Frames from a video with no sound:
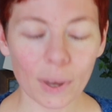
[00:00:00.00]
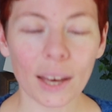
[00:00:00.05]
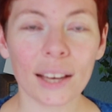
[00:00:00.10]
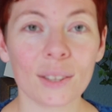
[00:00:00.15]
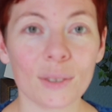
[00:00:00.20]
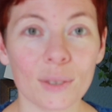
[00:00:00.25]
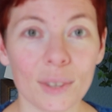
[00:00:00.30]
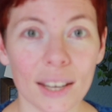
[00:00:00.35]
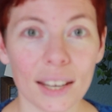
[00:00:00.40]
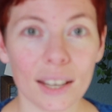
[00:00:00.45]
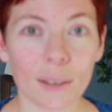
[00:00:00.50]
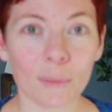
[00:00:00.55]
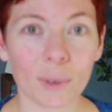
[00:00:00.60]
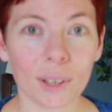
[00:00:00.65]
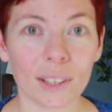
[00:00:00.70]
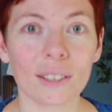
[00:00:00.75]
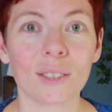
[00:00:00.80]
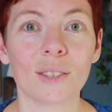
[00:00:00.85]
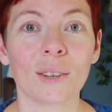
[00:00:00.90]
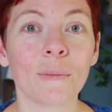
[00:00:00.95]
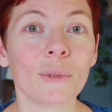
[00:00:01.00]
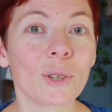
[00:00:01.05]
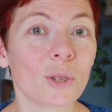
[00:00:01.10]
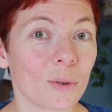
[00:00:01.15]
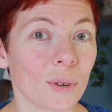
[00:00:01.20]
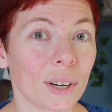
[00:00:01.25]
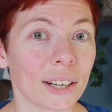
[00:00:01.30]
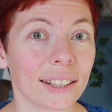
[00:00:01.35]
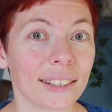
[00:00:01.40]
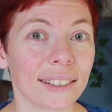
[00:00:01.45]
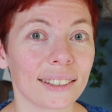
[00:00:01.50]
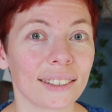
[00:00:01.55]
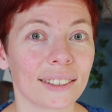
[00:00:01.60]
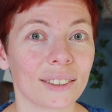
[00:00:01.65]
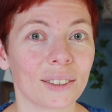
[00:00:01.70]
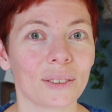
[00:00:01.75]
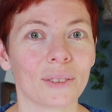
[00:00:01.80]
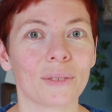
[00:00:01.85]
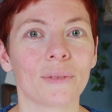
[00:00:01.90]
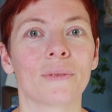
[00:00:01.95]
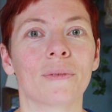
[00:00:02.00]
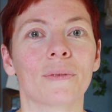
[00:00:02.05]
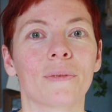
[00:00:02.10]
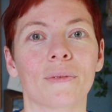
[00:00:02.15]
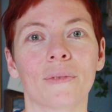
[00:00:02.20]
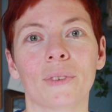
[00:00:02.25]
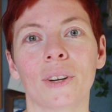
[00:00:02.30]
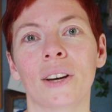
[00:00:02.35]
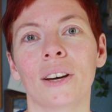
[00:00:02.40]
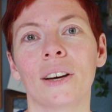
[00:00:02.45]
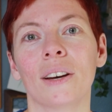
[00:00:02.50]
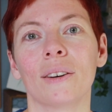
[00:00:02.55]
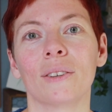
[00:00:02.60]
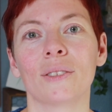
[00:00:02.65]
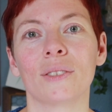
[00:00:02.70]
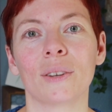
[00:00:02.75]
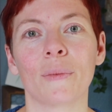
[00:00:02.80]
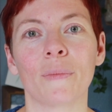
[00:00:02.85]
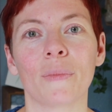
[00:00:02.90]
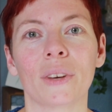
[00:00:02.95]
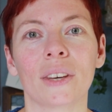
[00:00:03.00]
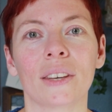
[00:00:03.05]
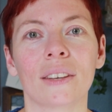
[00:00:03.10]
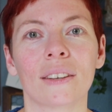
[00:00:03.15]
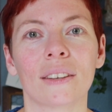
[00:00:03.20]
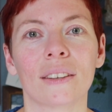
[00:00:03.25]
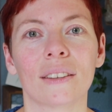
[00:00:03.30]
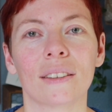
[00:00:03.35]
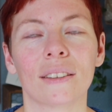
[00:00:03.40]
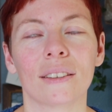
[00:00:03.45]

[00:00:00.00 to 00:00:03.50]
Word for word: And today I'm going to demonstrate uh, something.